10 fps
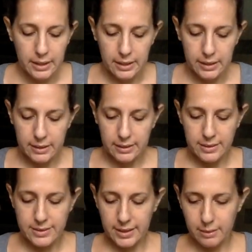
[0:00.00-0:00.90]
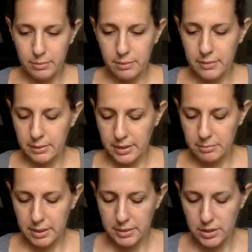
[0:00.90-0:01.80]
Uh, so I get bumped by,
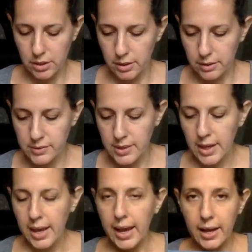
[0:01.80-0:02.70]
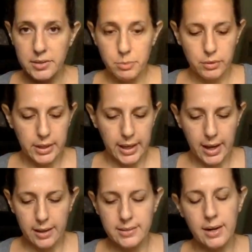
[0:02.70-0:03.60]
by my dogs. And Spooky
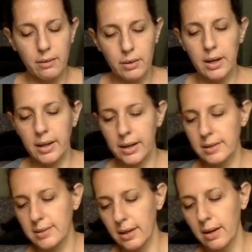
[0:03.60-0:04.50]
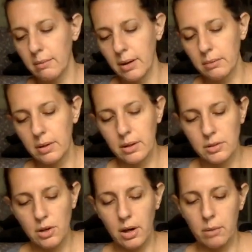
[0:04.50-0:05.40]
Cats. And I, I like I said, I, am going to
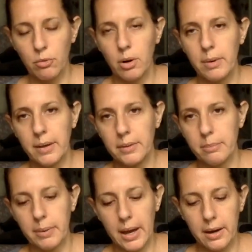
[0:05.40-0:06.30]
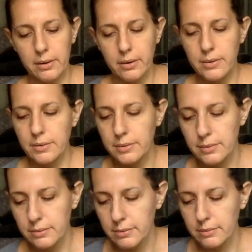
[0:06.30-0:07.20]
talk more about the pattern
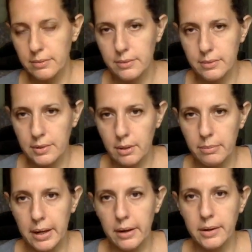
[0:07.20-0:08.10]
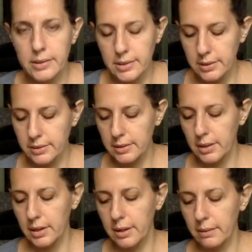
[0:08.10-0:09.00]
comparison
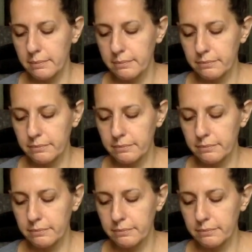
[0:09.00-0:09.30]
um,